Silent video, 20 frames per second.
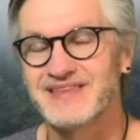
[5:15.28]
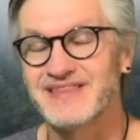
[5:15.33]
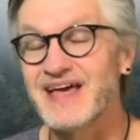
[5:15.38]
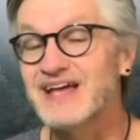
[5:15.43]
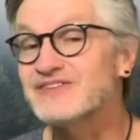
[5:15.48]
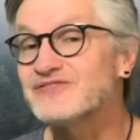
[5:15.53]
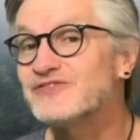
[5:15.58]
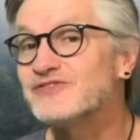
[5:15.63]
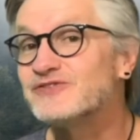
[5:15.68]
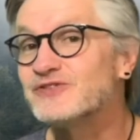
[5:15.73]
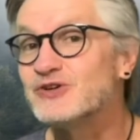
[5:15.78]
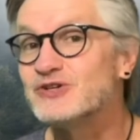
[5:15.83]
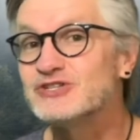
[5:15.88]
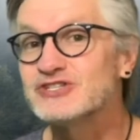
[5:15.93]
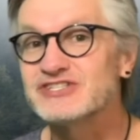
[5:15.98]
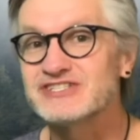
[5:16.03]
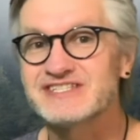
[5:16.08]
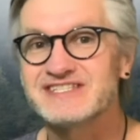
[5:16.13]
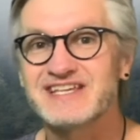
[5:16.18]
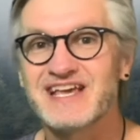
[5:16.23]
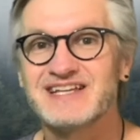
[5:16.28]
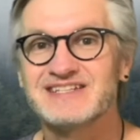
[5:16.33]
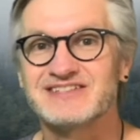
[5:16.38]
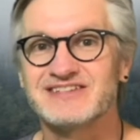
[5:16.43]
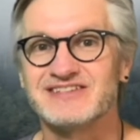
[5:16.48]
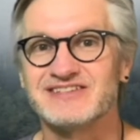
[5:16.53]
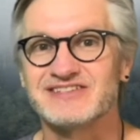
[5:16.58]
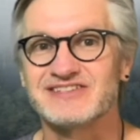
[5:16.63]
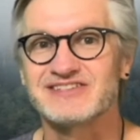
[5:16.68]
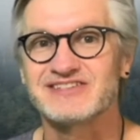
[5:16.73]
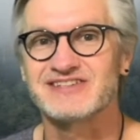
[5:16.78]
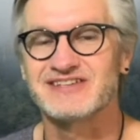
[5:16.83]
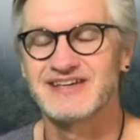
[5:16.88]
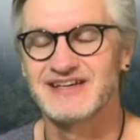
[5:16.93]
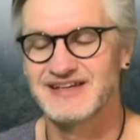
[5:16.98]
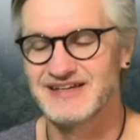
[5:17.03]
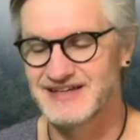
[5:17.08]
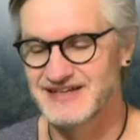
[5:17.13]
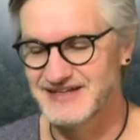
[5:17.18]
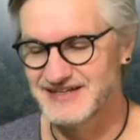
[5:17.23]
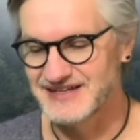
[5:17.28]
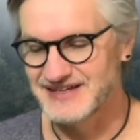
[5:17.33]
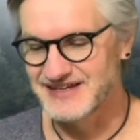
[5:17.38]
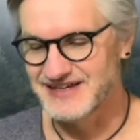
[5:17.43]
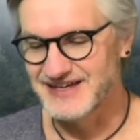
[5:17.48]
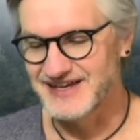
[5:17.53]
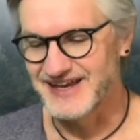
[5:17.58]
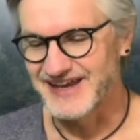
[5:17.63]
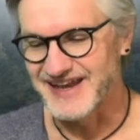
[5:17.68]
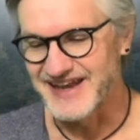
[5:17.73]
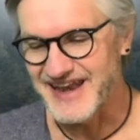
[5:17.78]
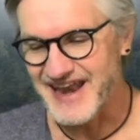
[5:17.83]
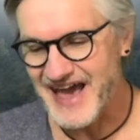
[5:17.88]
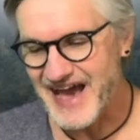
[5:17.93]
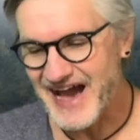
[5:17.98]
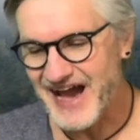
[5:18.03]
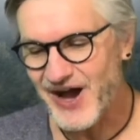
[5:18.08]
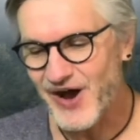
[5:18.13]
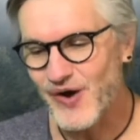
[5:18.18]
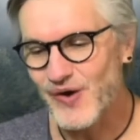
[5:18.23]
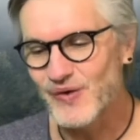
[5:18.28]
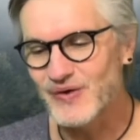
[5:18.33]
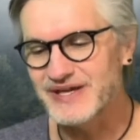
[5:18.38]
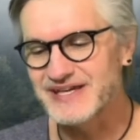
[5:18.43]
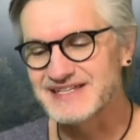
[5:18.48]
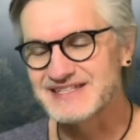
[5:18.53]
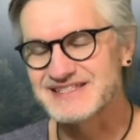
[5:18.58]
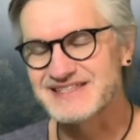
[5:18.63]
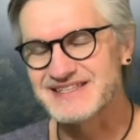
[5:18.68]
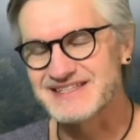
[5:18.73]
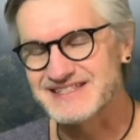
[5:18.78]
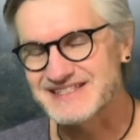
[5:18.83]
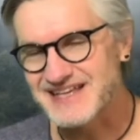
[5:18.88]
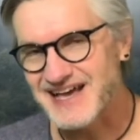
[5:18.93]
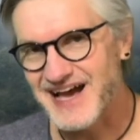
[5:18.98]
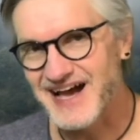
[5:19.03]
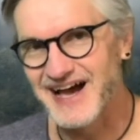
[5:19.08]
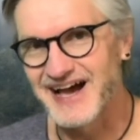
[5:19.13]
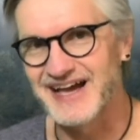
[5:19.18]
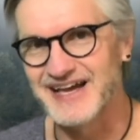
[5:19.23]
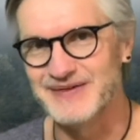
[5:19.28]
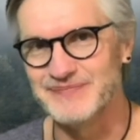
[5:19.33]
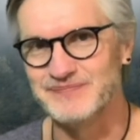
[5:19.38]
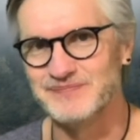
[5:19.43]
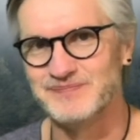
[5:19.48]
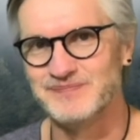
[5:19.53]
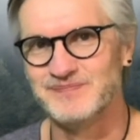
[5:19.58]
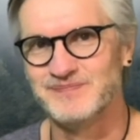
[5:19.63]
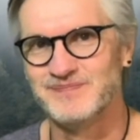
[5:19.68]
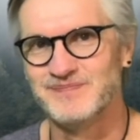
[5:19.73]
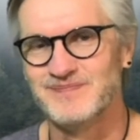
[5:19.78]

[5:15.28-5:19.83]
That first sentence, "Now is the time,"